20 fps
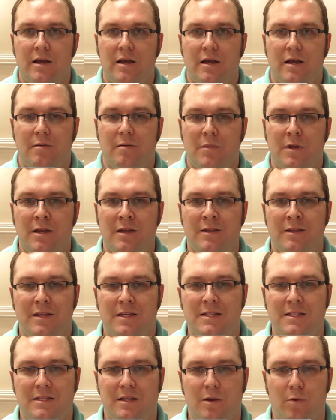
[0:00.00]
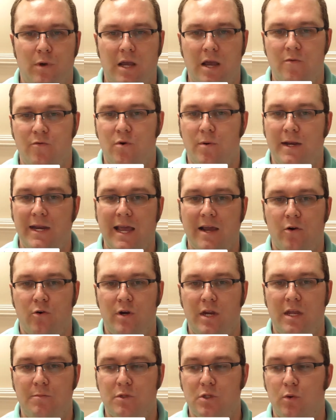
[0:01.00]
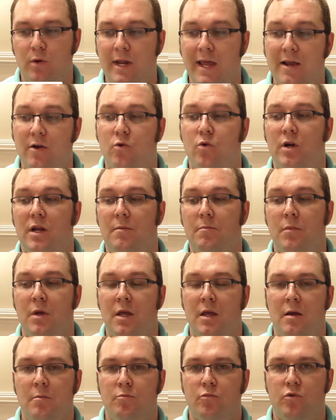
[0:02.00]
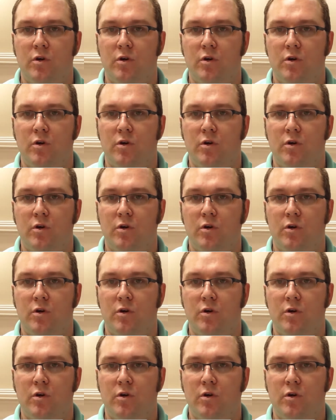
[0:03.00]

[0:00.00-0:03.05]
So we're going from an acronym to an acronym.